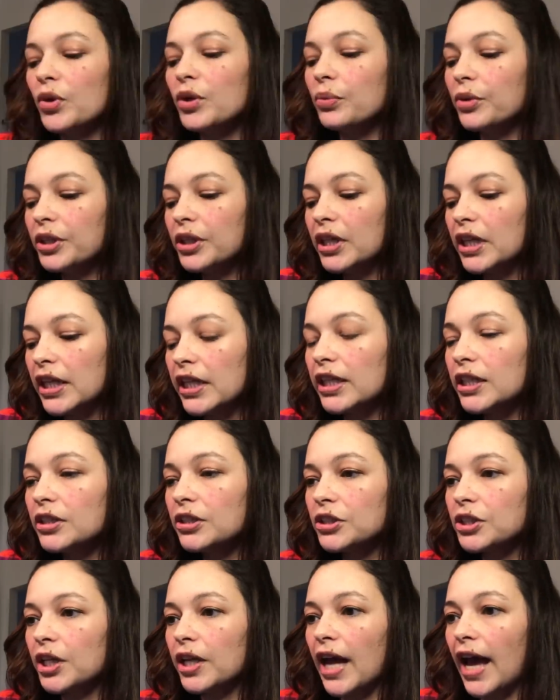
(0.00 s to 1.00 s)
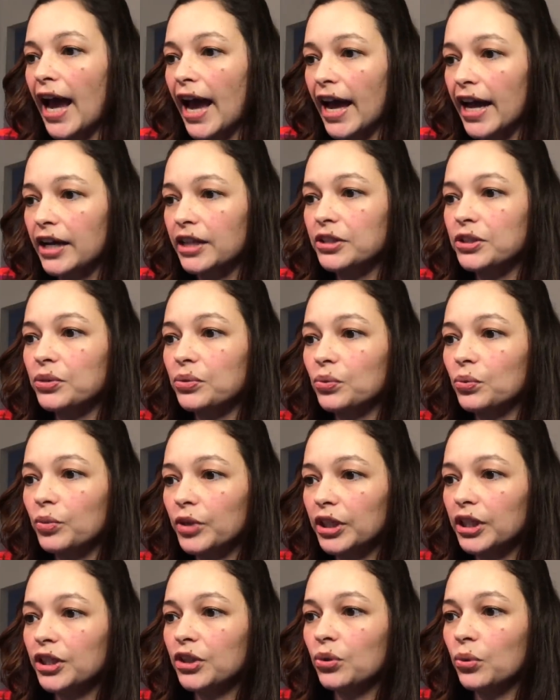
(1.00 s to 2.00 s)
would need to act
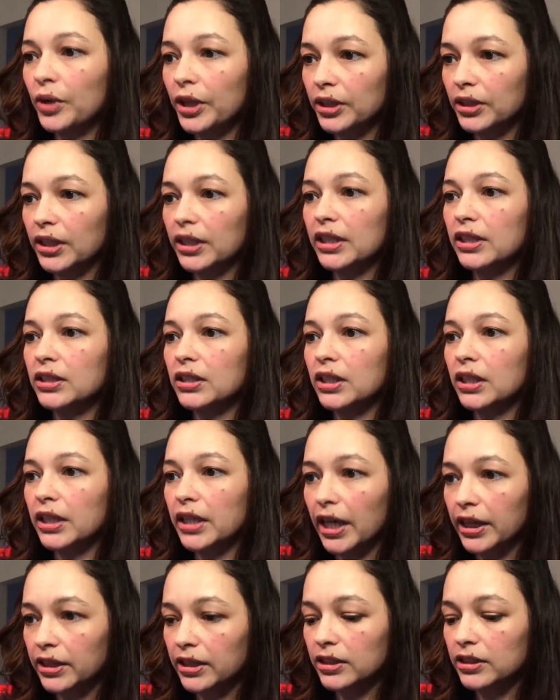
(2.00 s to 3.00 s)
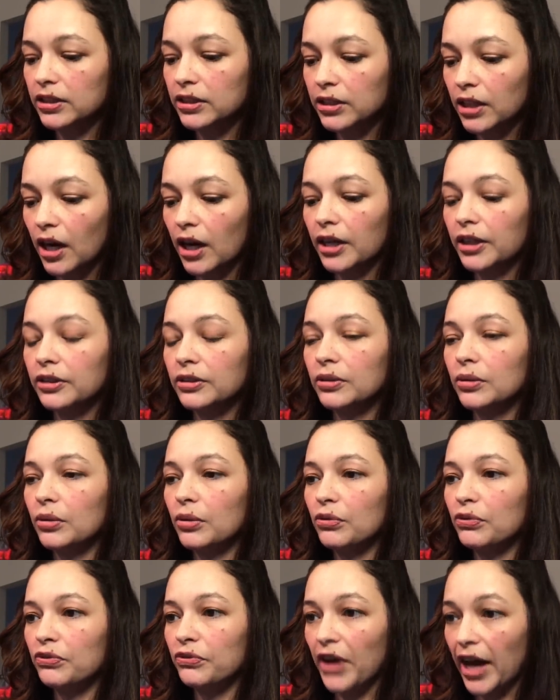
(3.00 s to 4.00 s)
really quickly to get this done
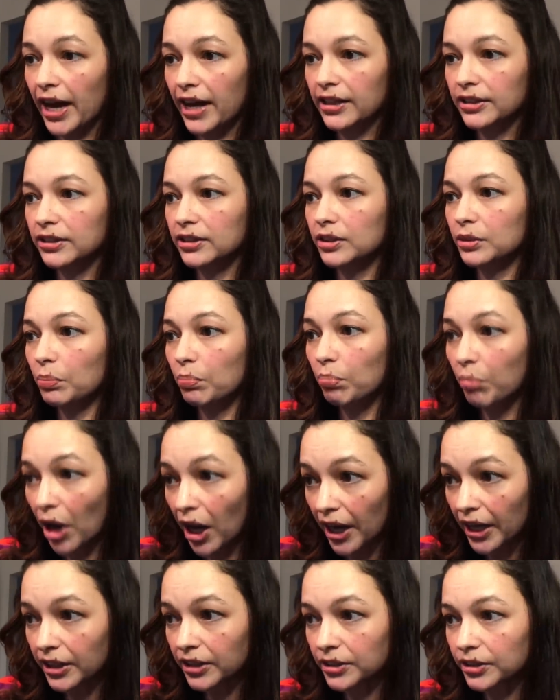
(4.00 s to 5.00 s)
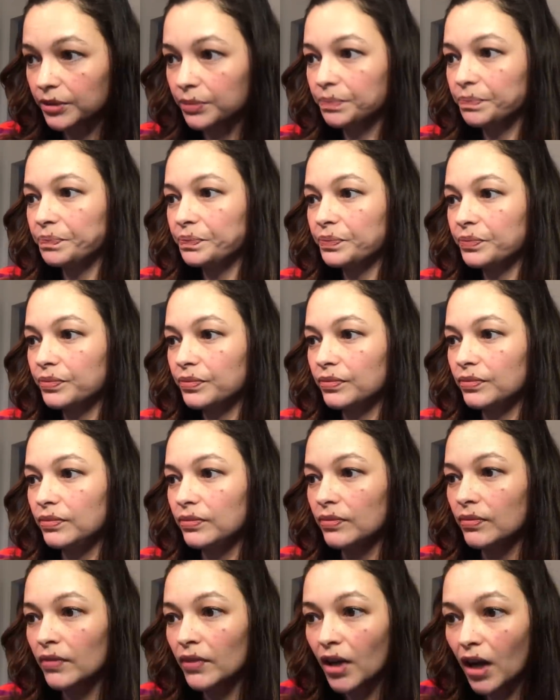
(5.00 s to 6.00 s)
fast, but
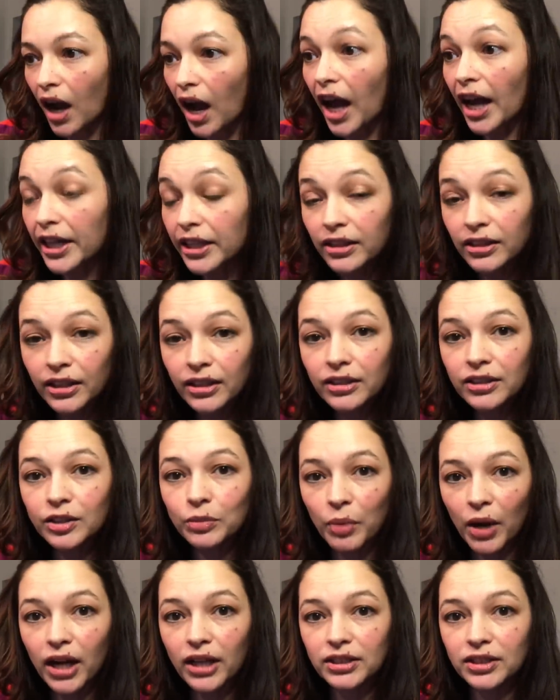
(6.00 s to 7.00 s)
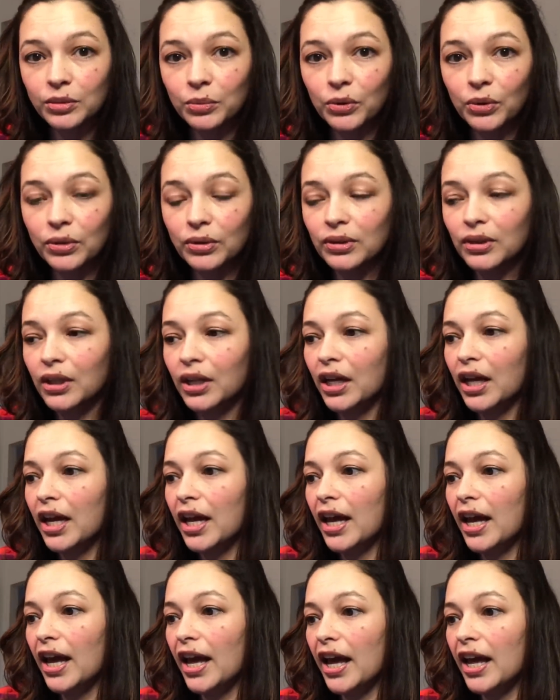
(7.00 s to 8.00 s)
I think it's possible.
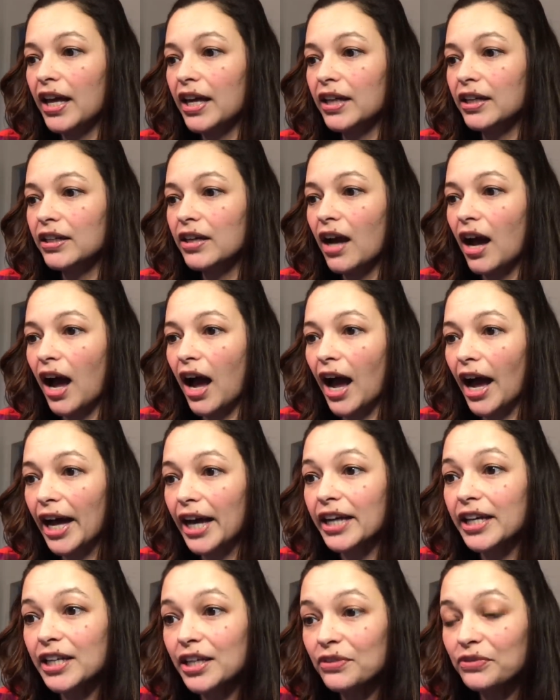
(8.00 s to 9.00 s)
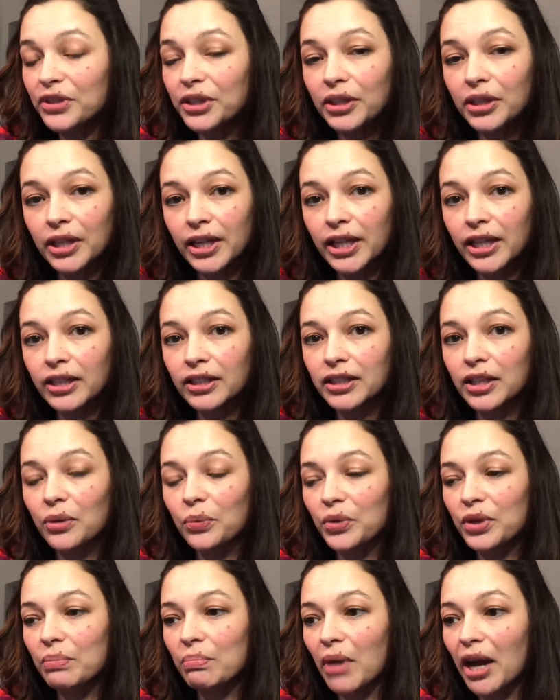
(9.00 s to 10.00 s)
And I even think that
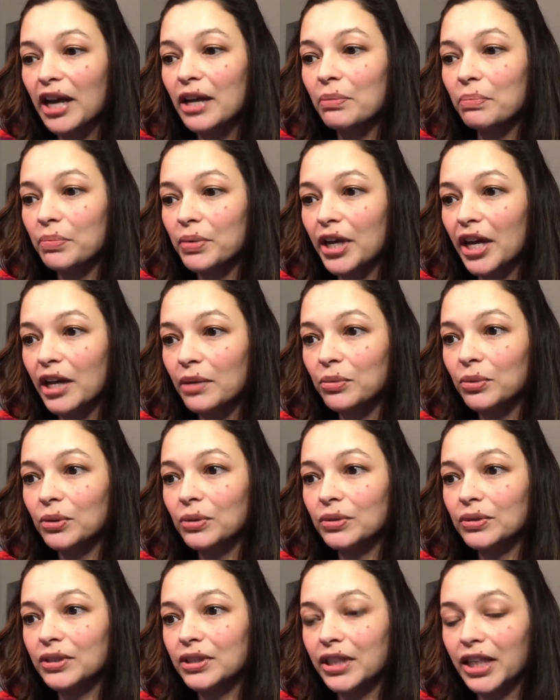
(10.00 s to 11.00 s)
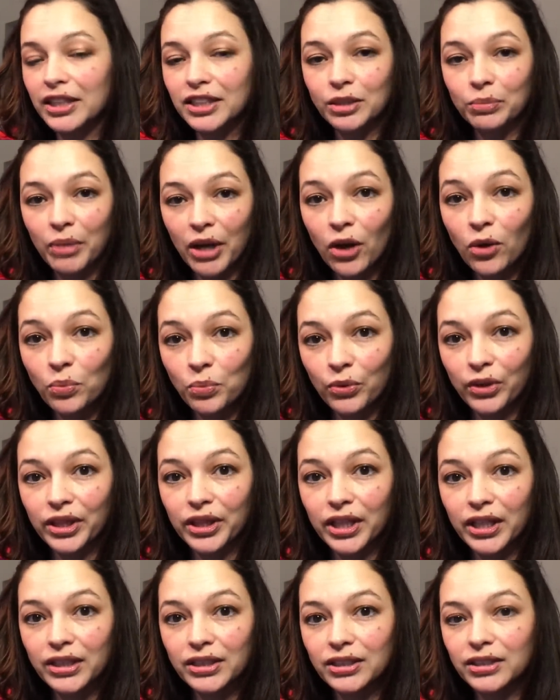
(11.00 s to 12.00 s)
we might be able to get some help with
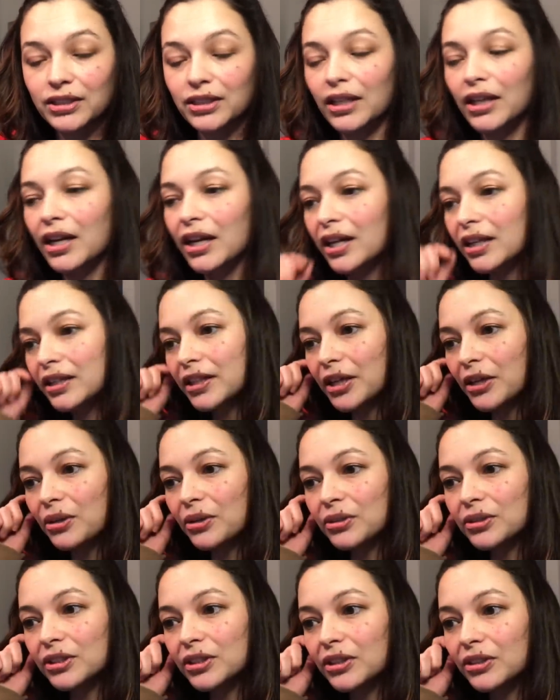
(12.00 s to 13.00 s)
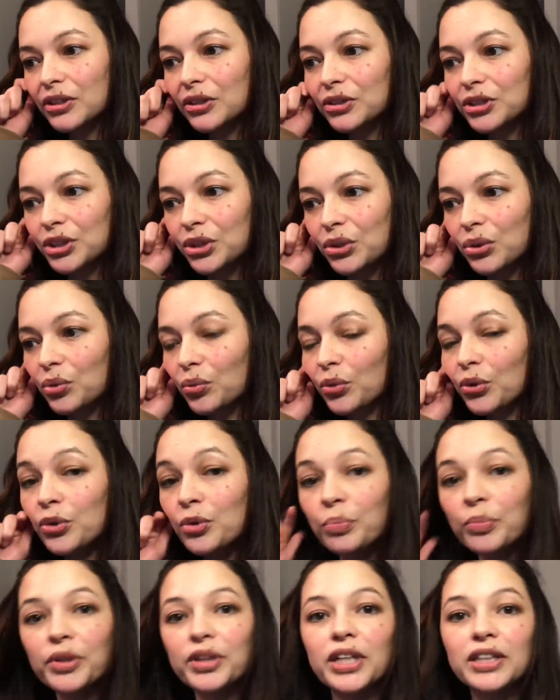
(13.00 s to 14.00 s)
this. There's a
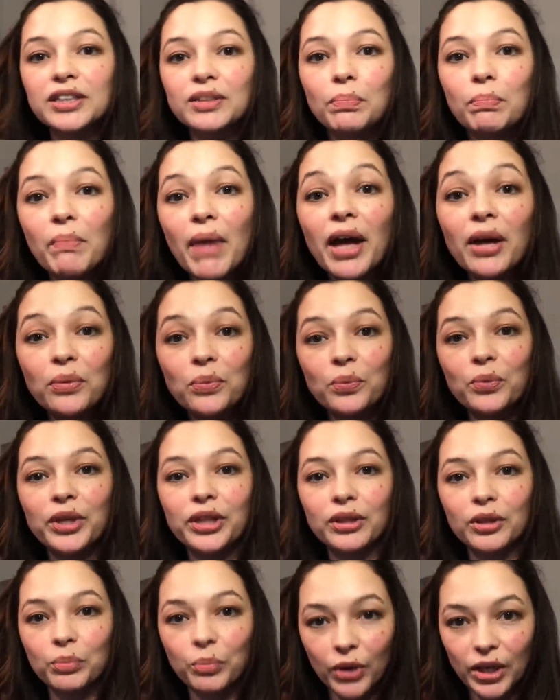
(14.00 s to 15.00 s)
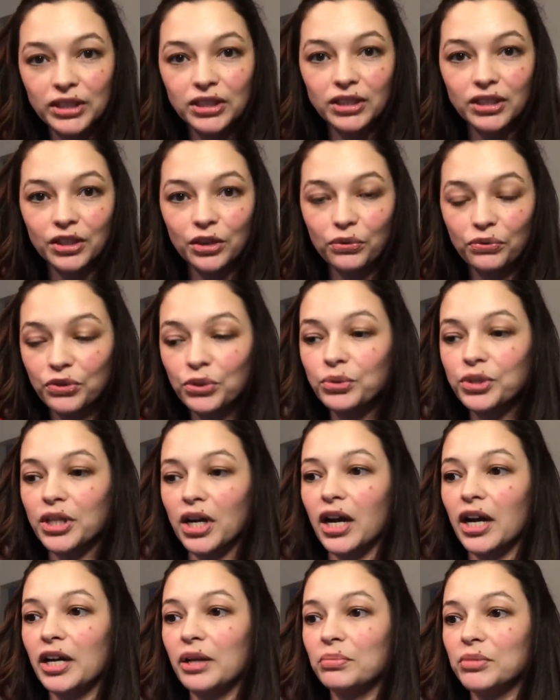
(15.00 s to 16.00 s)
group that's met with the president a few
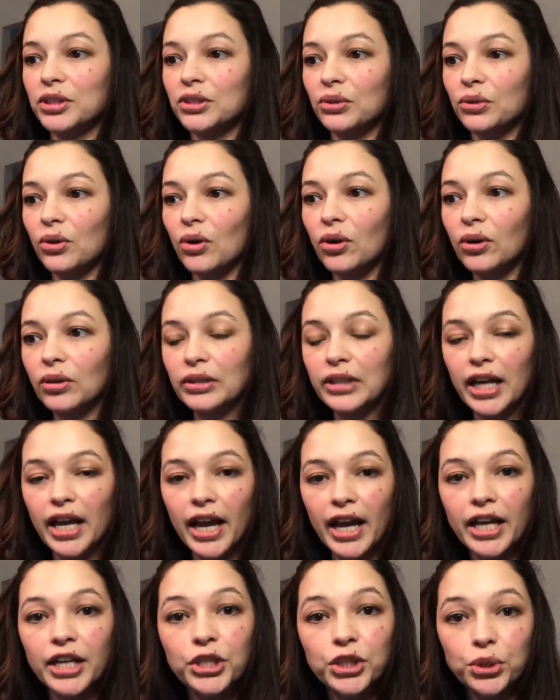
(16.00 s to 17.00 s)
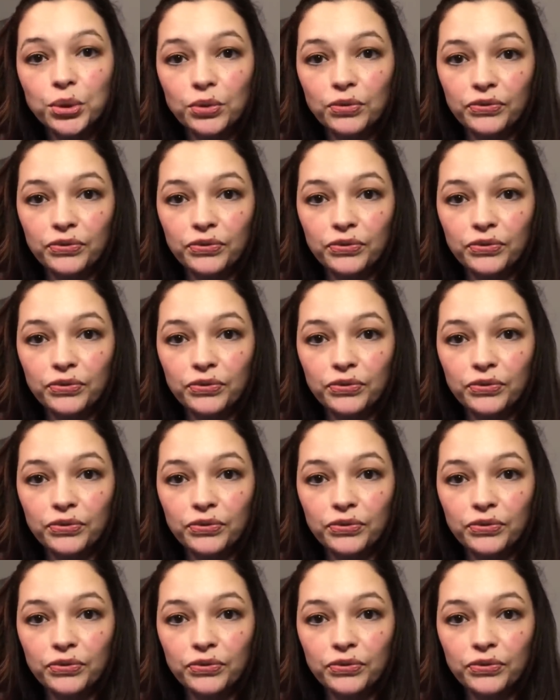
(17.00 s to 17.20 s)
times. They're called Angel